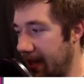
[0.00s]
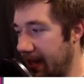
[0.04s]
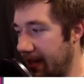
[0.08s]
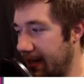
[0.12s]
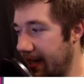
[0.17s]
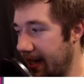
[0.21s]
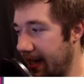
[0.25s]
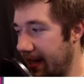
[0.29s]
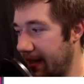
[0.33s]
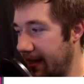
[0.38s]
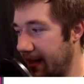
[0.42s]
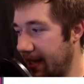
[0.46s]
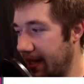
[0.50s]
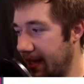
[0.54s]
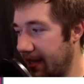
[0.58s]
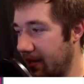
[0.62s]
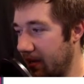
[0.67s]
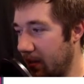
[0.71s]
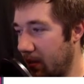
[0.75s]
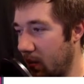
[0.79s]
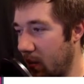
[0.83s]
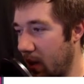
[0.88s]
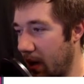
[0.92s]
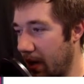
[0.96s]
It's like this
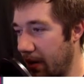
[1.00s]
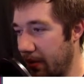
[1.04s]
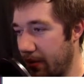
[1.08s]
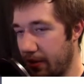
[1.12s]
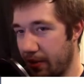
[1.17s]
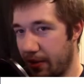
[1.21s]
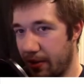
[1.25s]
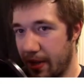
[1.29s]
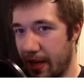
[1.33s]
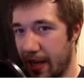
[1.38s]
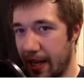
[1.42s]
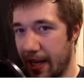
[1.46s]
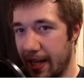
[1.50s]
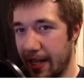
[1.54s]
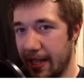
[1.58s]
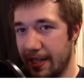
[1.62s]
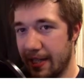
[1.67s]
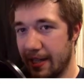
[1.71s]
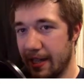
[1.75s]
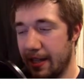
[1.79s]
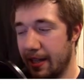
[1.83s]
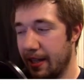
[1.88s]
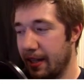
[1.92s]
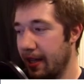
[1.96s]
or one other thing
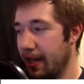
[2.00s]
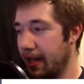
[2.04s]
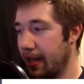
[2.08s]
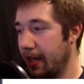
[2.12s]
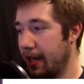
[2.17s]
is a